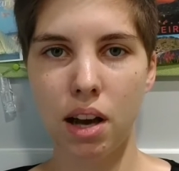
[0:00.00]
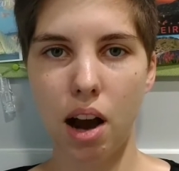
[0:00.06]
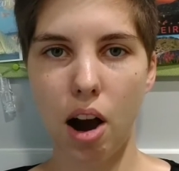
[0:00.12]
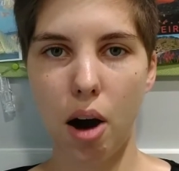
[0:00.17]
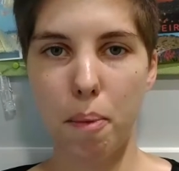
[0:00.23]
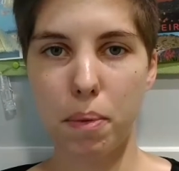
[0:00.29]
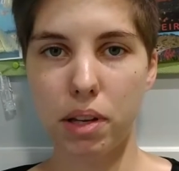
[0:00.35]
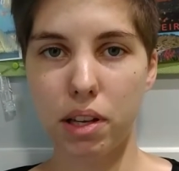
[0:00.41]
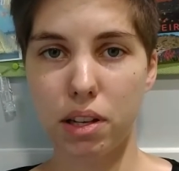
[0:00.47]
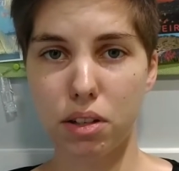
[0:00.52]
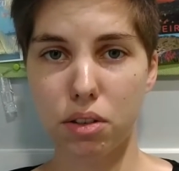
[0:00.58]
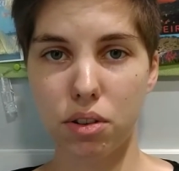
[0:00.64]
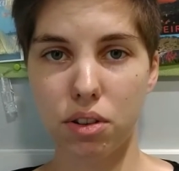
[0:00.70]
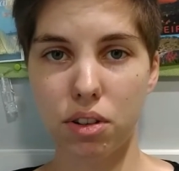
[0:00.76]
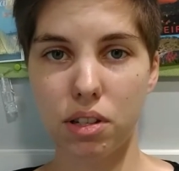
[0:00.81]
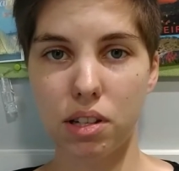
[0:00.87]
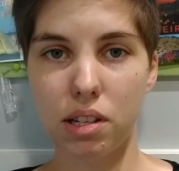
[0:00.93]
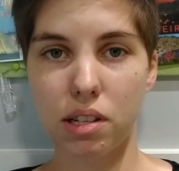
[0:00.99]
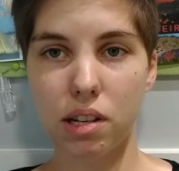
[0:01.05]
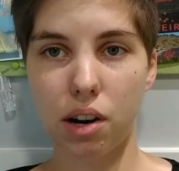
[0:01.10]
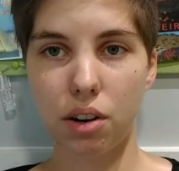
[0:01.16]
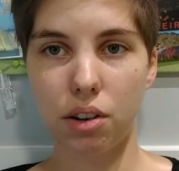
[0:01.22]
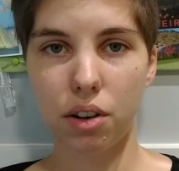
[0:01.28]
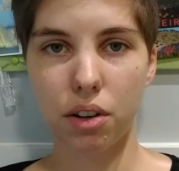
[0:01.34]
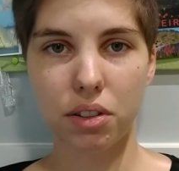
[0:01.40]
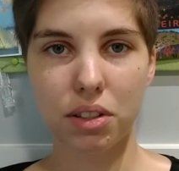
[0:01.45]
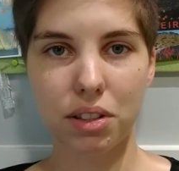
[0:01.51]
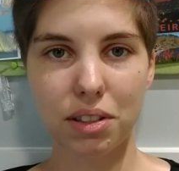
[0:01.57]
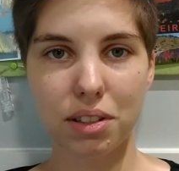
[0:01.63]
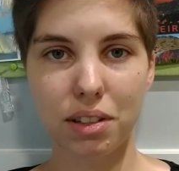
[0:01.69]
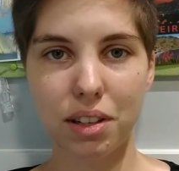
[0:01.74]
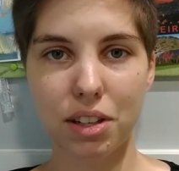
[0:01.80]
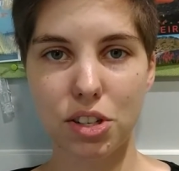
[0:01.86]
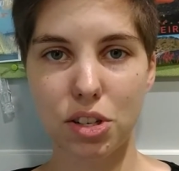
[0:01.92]
how many other currencies are out
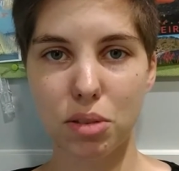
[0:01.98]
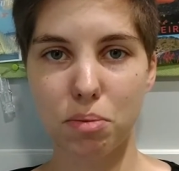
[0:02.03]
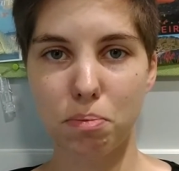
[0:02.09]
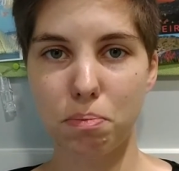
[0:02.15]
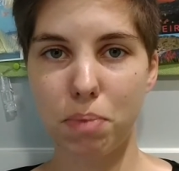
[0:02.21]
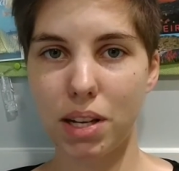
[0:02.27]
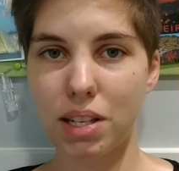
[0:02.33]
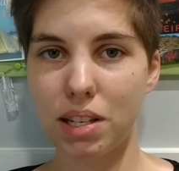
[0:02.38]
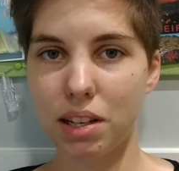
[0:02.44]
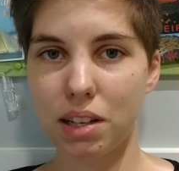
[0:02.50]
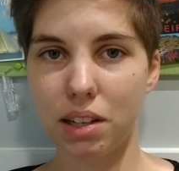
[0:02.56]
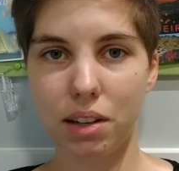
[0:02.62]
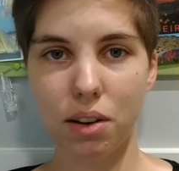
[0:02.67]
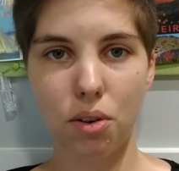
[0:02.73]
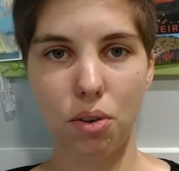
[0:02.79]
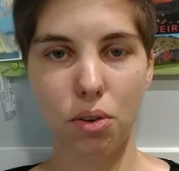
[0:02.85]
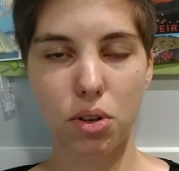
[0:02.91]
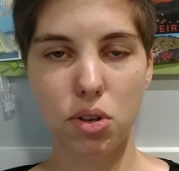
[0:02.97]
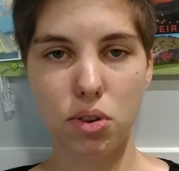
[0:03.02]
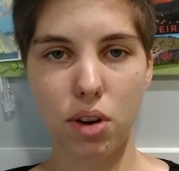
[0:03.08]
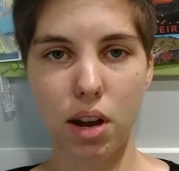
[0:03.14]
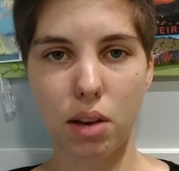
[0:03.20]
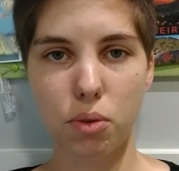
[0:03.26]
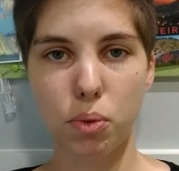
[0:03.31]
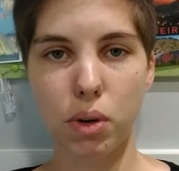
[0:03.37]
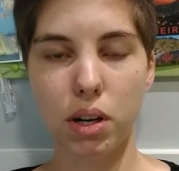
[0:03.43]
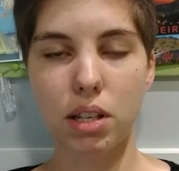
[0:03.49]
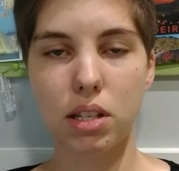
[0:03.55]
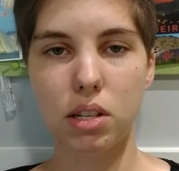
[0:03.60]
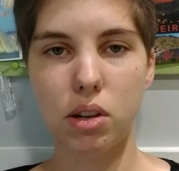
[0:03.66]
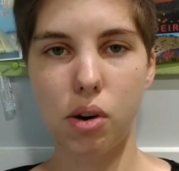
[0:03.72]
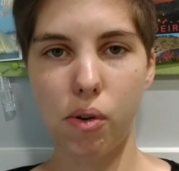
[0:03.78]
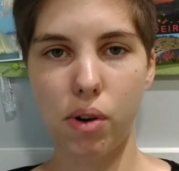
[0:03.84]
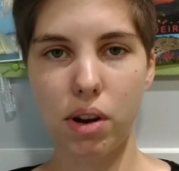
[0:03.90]
there, and just basically the whole trend where it's
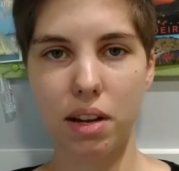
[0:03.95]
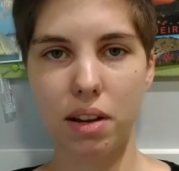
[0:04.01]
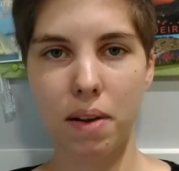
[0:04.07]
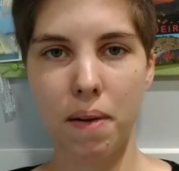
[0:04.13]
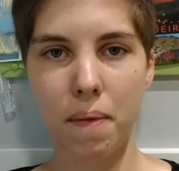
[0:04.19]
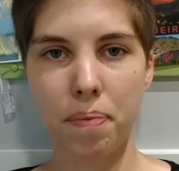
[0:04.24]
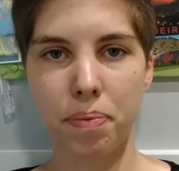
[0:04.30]
going.